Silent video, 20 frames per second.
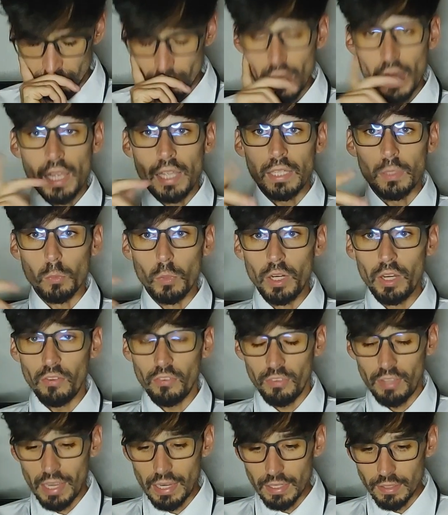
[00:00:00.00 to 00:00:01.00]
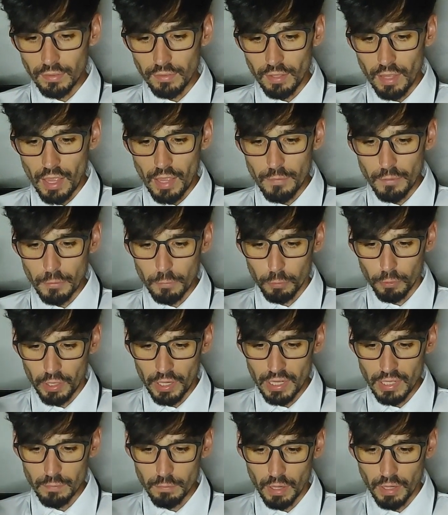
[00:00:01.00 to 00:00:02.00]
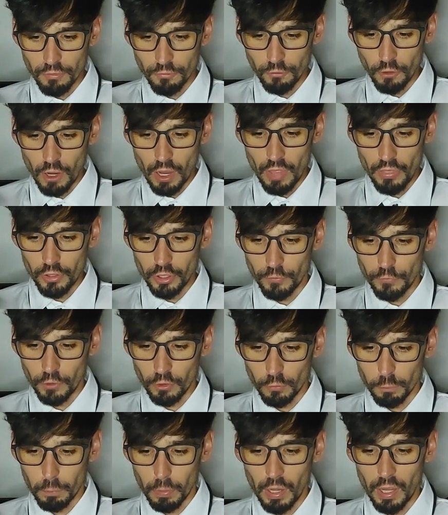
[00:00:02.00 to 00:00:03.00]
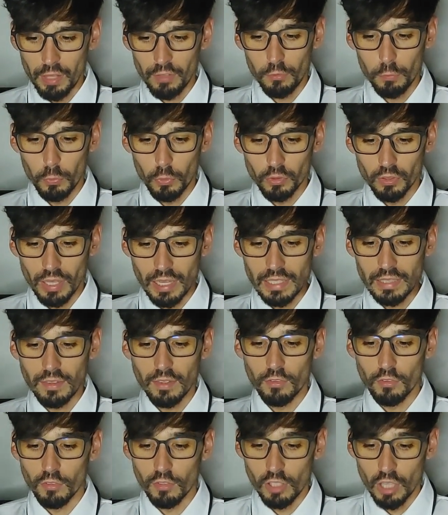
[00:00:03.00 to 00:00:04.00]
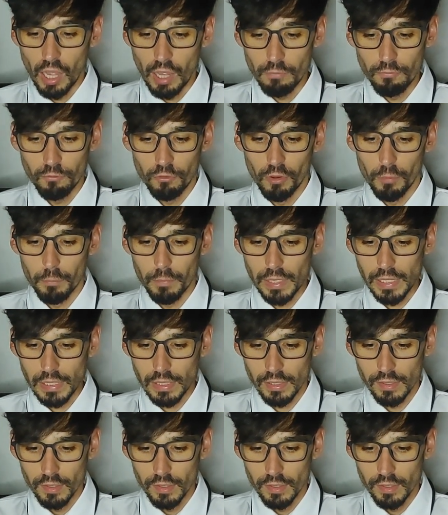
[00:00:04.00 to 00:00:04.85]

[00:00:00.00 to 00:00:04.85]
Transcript: He went a second time and prayed, "My Father, if it's possible, take this cup from me,